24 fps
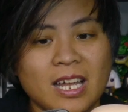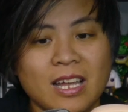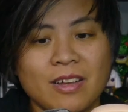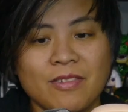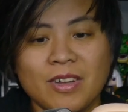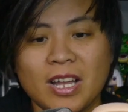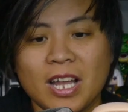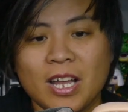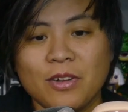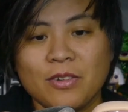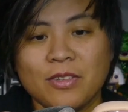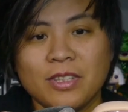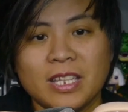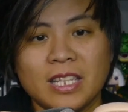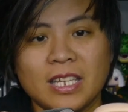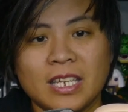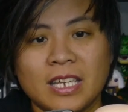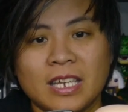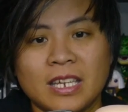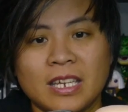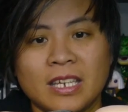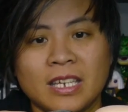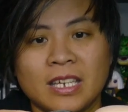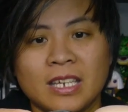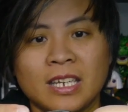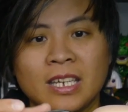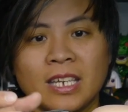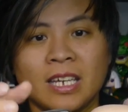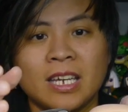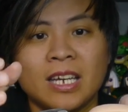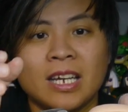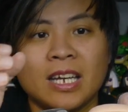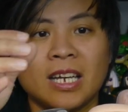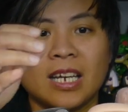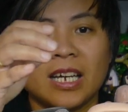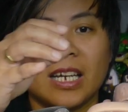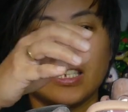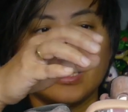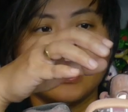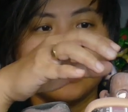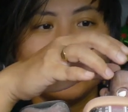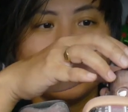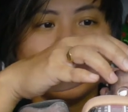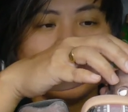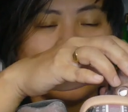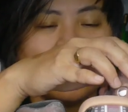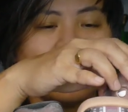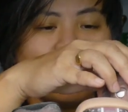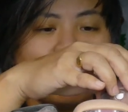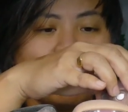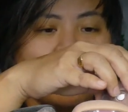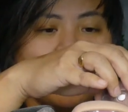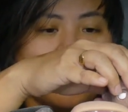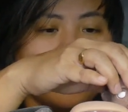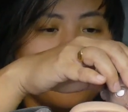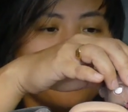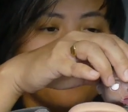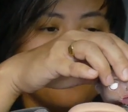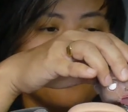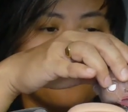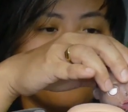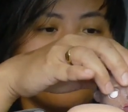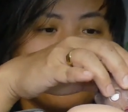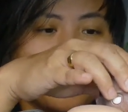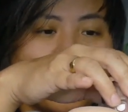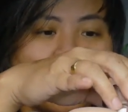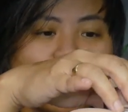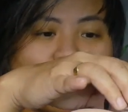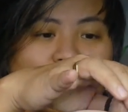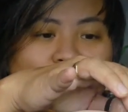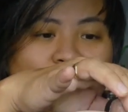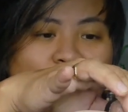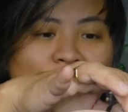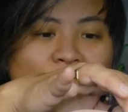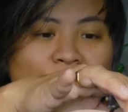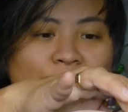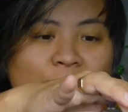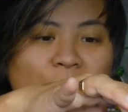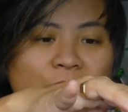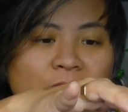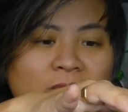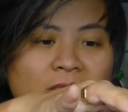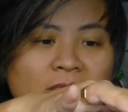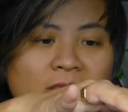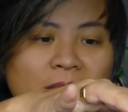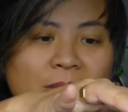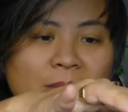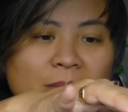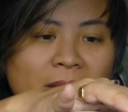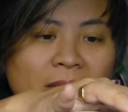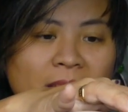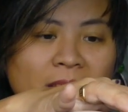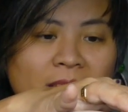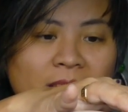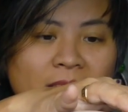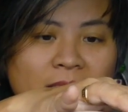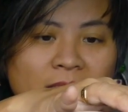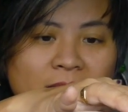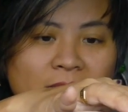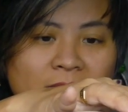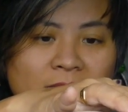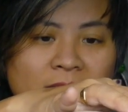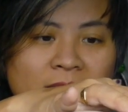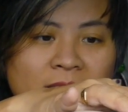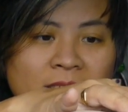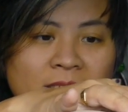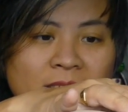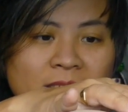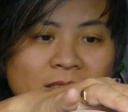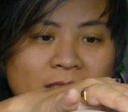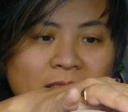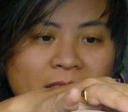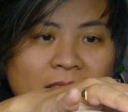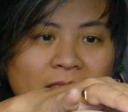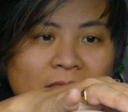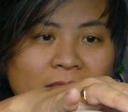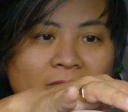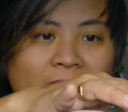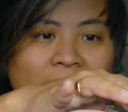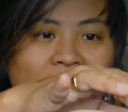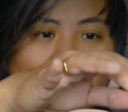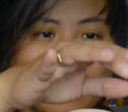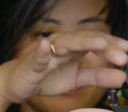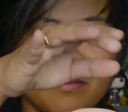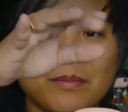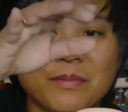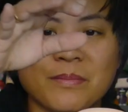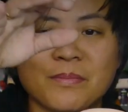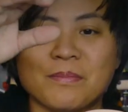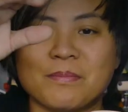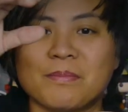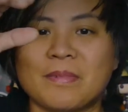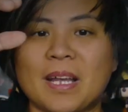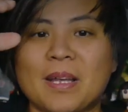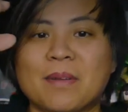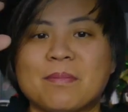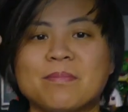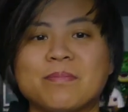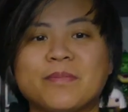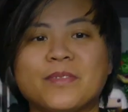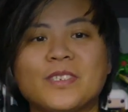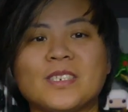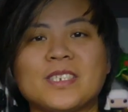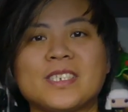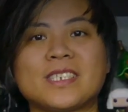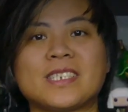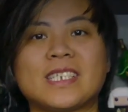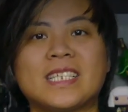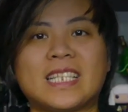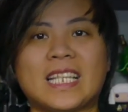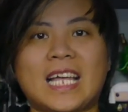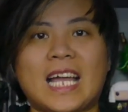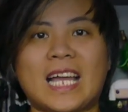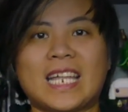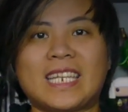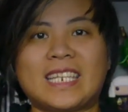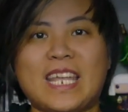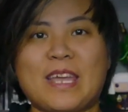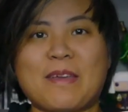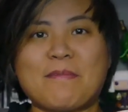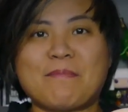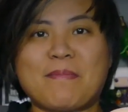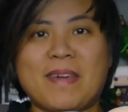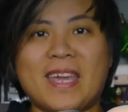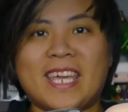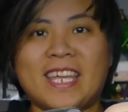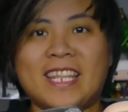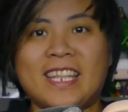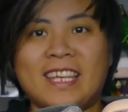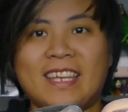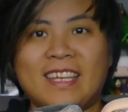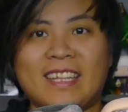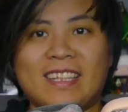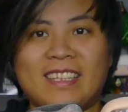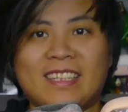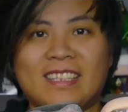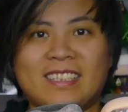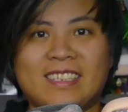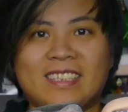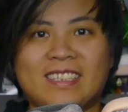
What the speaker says: love how Funko really made this. Like, I'm just glad they made it,